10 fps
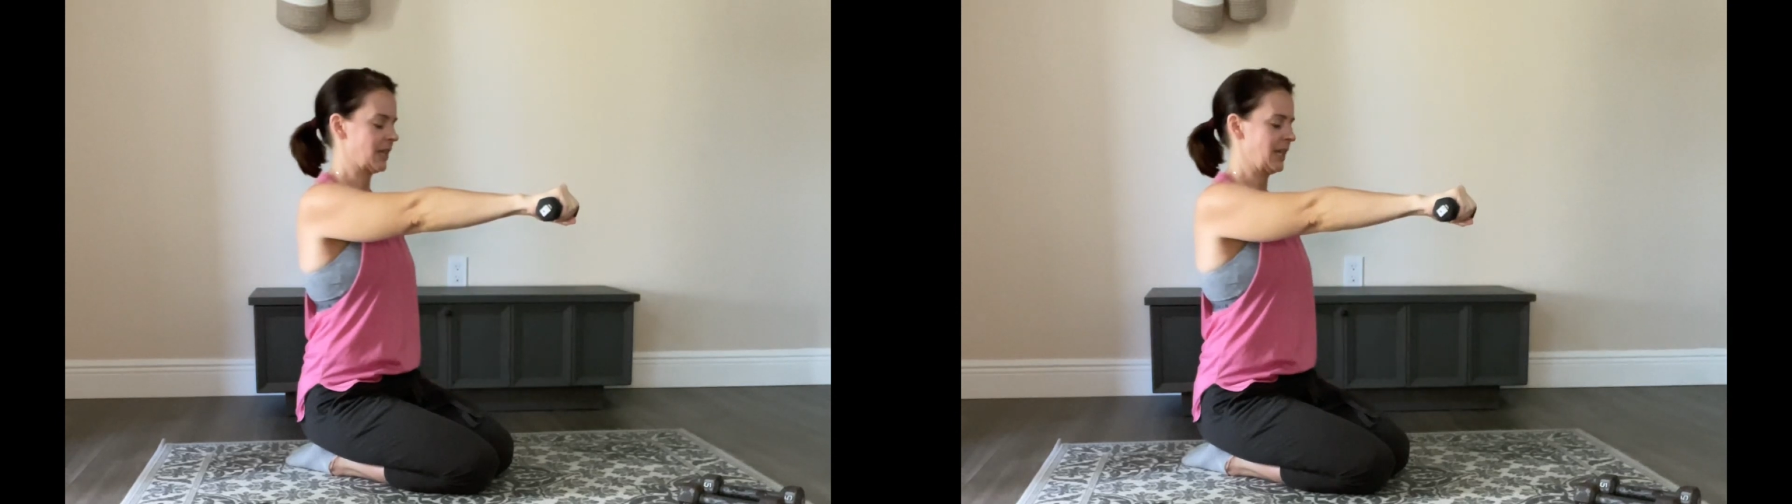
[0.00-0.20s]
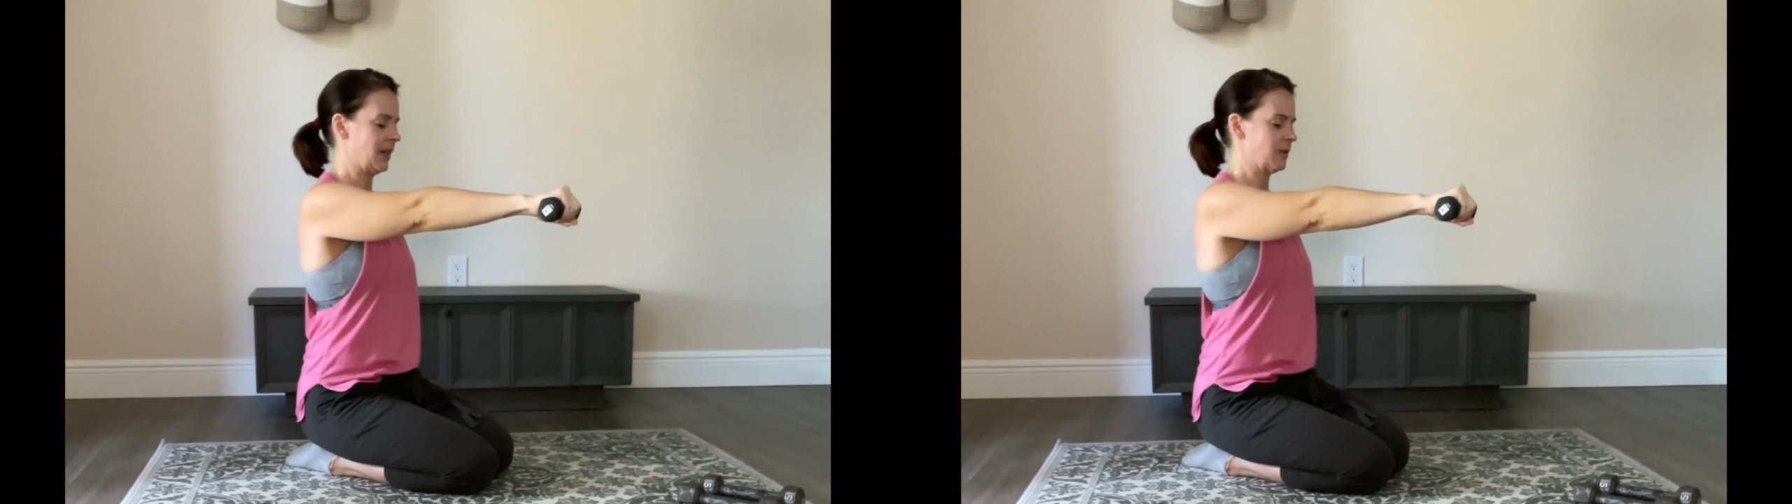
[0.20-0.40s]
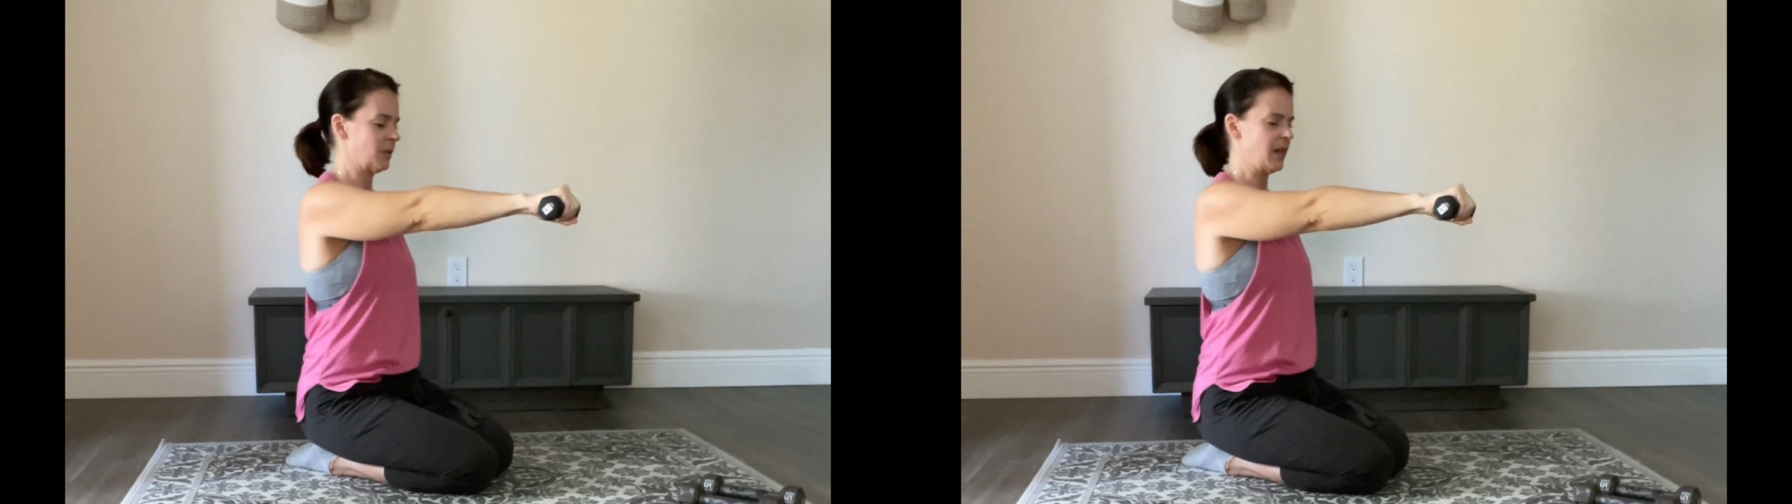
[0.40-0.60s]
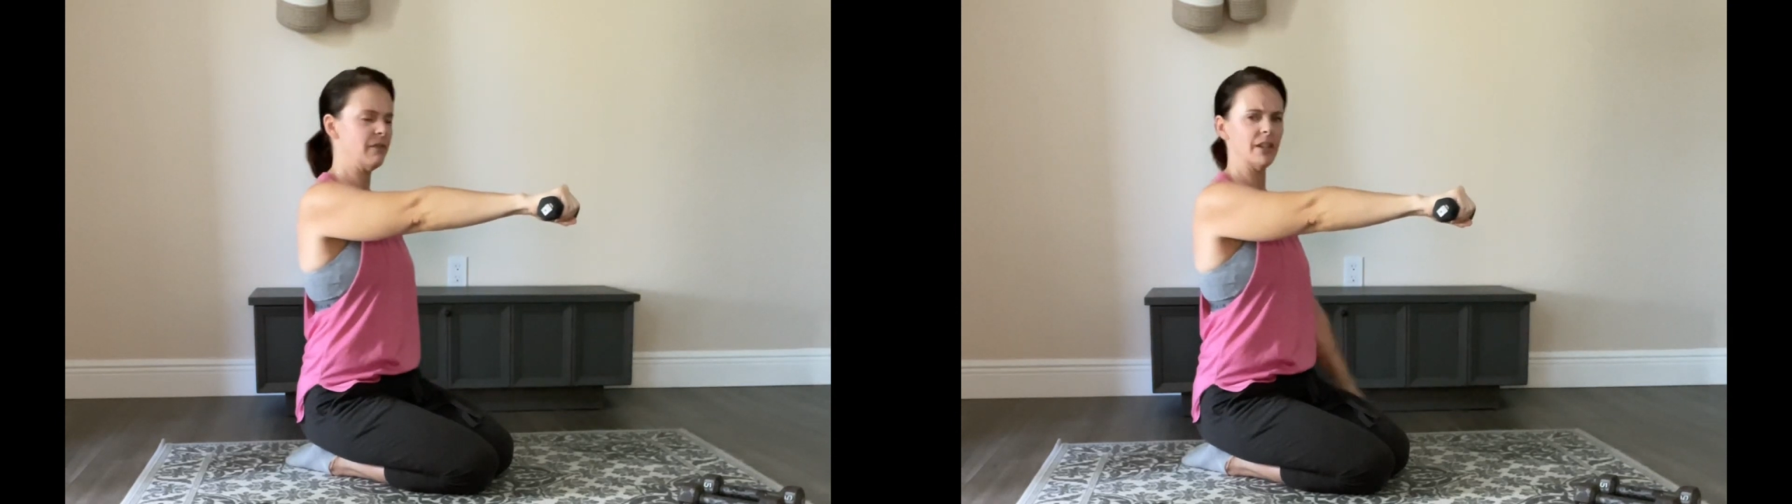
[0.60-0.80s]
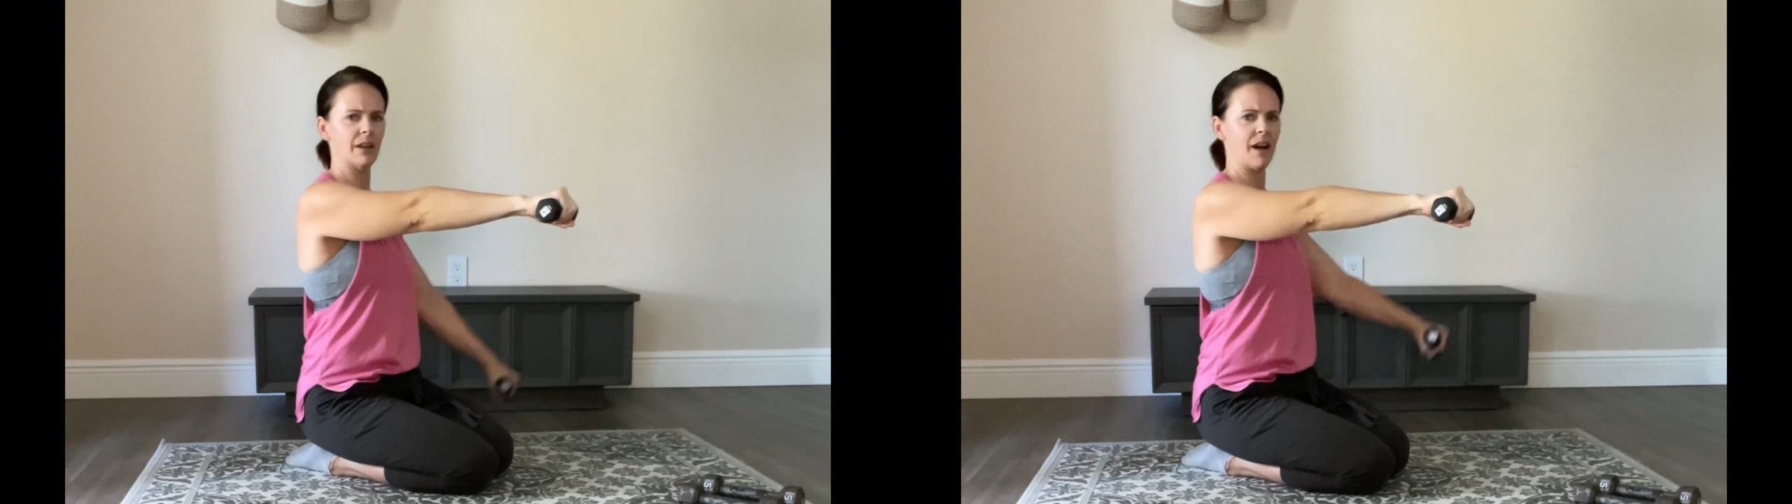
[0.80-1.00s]
cans, whatever
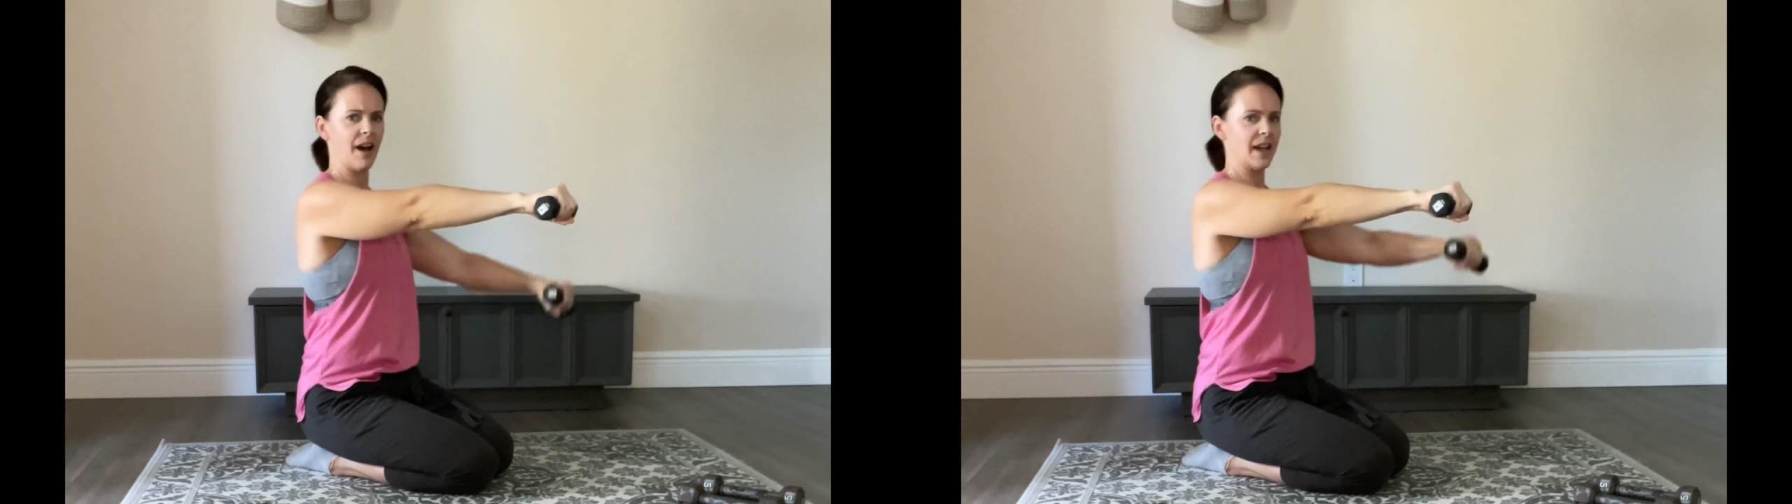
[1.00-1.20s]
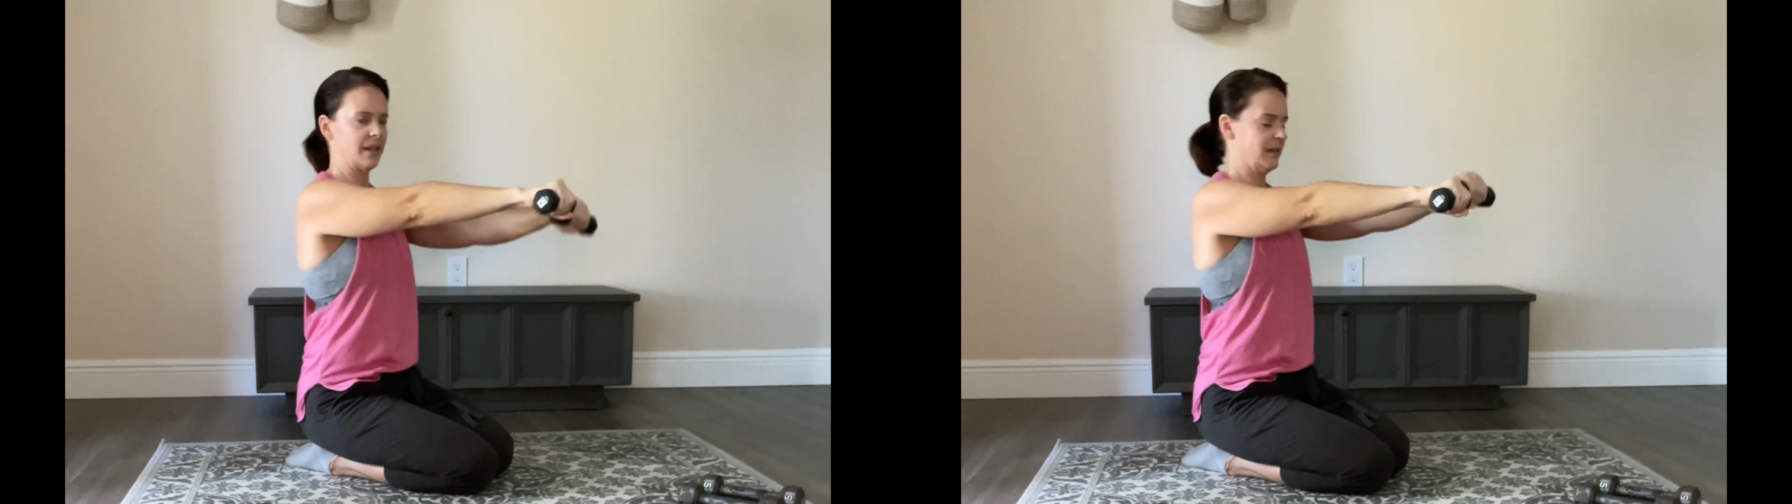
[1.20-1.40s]
you got.